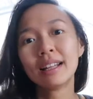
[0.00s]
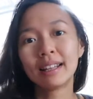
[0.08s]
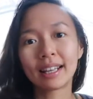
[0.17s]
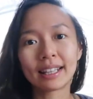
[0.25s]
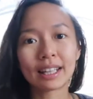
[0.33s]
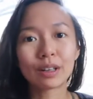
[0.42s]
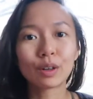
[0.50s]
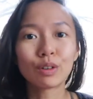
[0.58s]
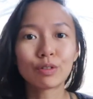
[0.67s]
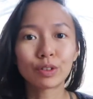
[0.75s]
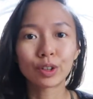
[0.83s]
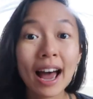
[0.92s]
Like they go
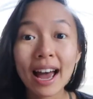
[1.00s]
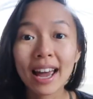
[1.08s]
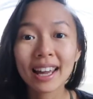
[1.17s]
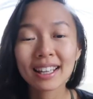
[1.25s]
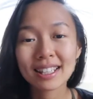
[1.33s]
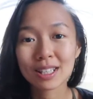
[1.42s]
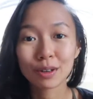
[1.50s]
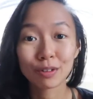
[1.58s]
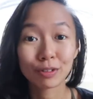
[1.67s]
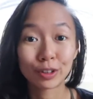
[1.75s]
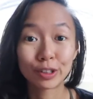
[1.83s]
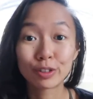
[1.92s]
for hikes, go
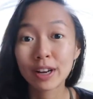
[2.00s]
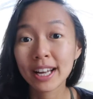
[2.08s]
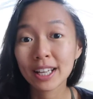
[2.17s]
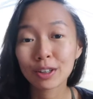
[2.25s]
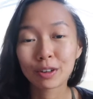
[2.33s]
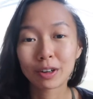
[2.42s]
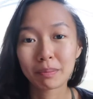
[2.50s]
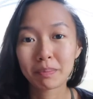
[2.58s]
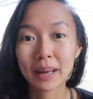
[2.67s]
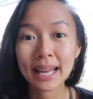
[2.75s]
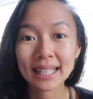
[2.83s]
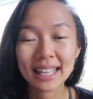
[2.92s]
for a drink or a
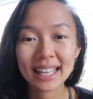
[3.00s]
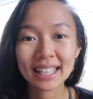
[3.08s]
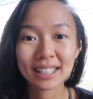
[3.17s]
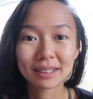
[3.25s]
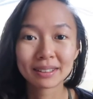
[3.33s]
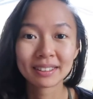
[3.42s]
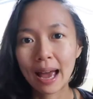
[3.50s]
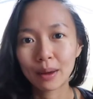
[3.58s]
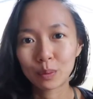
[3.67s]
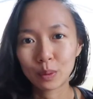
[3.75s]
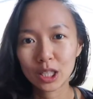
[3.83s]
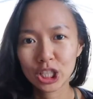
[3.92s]
picnic. I
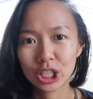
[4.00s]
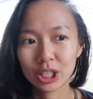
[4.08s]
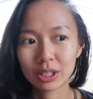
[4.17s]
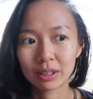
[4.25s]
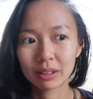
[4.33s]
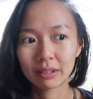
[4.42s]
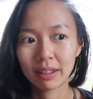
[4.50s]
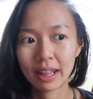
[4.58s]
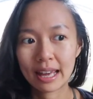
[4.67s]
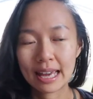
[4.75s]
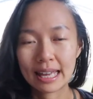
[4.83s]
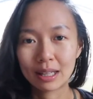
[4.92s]
wish
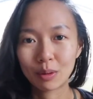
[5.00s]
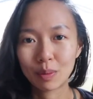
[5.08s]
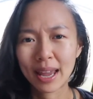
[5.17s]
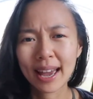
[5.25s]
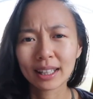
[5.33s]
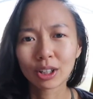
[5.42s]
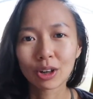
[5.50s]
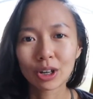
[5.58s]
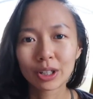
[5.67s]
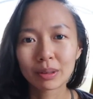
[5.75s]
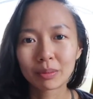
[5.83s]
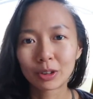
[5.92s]
that we had
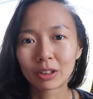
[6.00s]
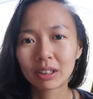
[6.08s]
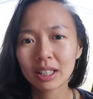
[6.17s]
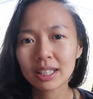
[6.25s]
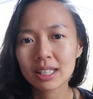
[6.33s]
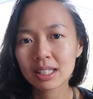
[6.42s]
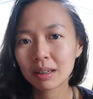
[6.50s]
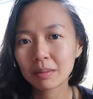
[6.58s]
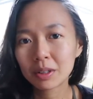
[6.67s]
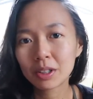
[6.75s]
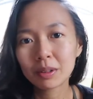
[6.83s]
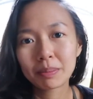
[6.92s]
gone more in
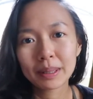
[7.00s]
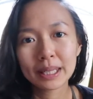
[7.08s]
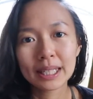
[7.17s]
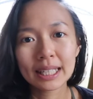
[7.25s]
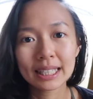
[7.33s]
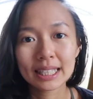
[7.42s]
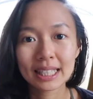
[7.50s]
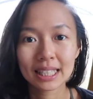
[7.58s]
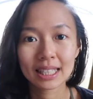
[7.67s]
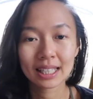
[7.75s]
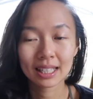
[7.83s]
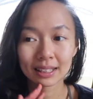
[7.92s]
summer, but
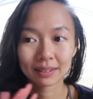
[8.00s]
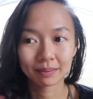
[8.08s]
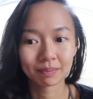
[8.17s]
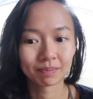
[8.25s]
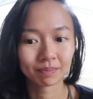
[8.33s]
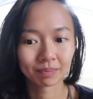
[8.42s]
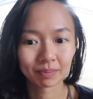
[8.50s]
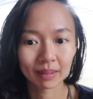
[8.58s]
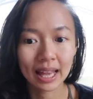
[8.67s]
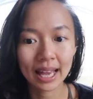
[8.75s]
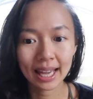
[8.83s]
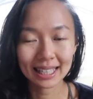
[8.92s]

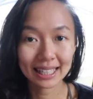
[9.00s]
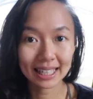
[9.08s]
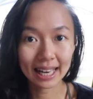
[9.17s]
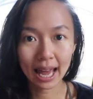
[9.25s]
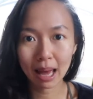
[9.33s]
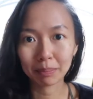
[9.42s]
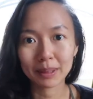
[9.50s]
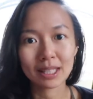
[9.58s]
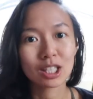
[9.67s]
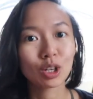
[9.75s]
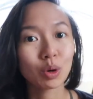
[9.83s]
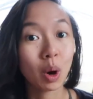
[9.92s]
it didn't happen.
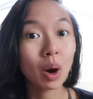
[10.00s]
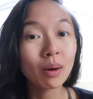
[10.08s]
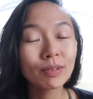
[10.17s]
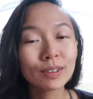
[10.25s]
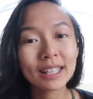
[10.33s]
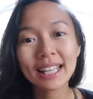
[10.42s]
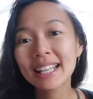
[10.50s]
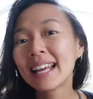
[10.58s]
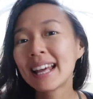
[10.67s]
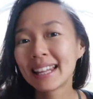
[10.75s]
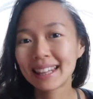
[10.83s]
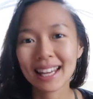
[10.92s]
So hopefully
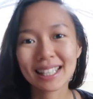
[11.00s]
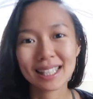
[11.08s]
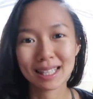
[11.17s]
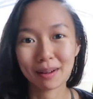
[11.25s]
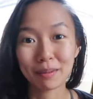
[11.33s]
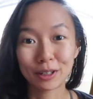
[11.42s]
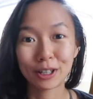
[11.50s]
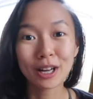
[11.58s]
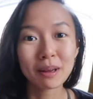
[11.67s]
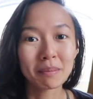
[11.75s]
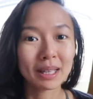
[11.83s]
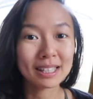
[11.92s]
next summer,
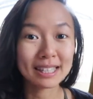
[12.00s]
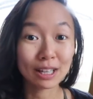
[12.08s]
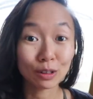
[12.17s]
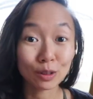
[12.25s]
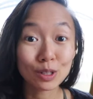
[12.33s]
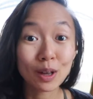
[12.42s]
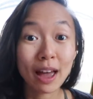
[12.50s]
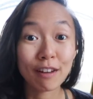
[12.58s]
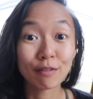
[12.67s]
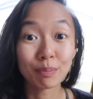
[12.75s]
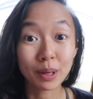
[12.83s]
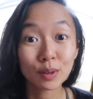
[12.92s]
because they also
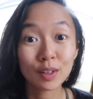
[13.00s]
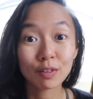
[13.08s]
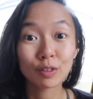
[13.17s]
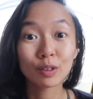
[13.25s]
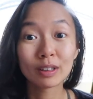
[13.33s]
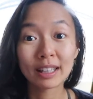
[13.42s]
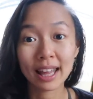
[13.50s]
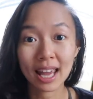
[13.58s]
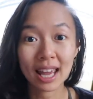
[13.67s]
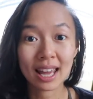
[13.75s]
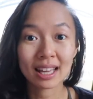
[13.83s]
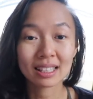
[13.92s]
have beautiful
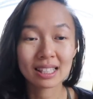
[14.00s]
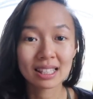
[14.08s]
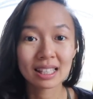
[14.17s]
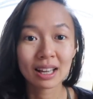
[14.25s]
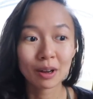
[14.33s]
lakes